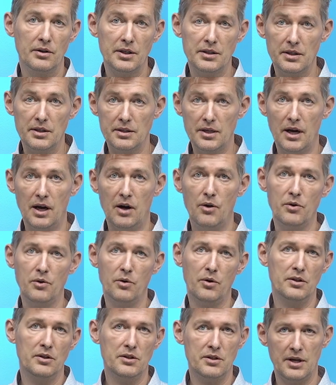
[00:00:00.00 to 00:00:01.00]
is how you
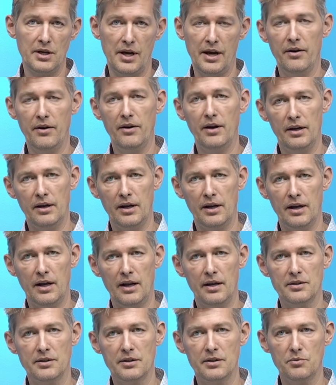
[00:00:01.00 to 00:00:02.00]
can share an
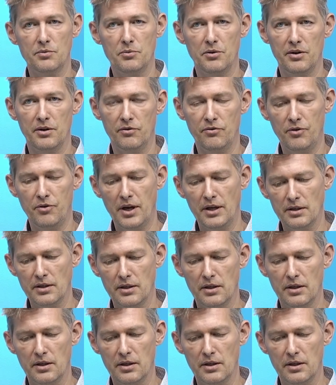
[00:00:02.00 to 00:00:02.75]
analysis with a friend